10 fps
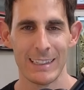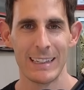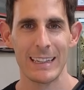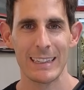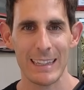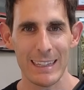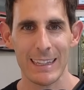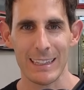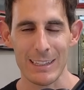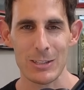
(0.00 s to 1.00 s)

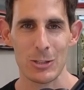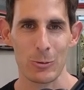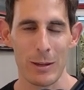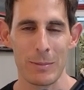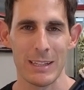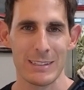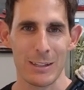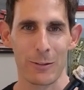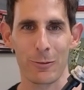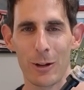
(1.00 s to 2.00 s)
kicking and screaming to
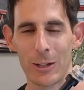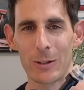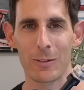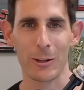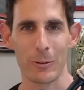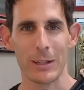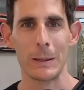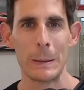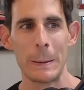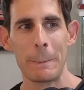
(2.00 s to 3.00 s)
the front of the grid.
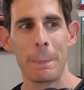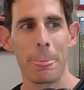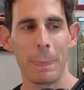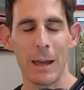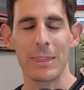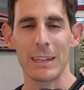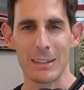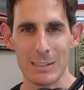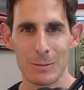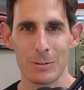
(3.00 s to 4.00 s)
I think
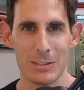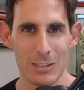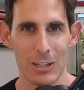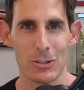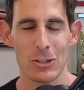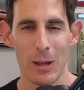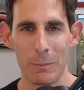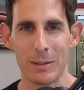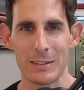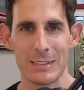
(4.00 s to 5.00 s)
this was a
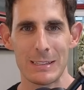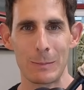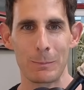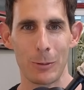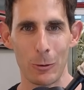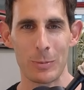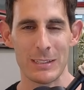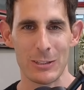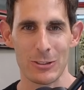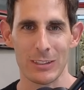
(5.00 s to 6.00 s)
champion's pole
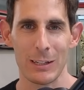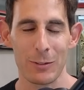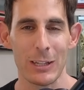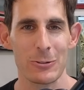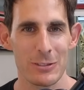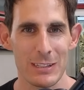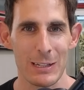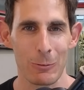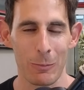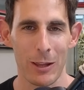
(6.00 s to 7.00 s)
position. If you're interested in
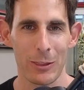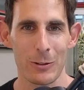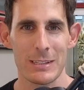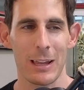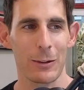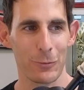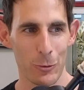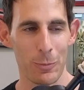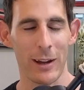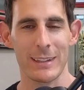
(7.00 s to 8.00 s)
what my thoughts are, the full
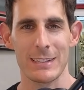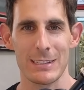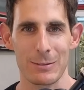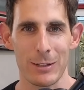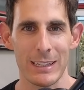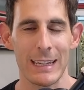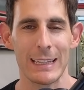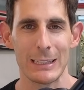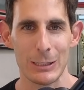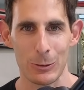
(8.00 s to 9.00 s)
practice 3
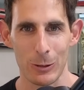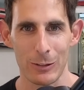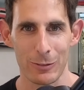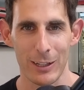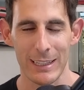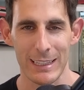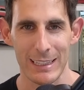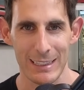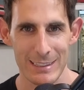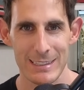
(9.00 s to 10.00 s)
and qualifying
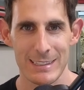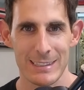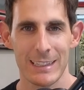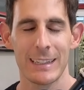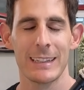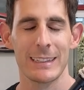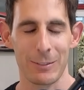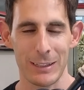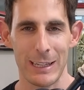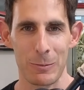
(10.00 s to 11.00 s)
analysis,
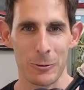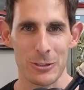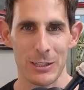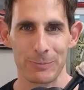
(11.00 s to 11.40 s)
definitely keep watching.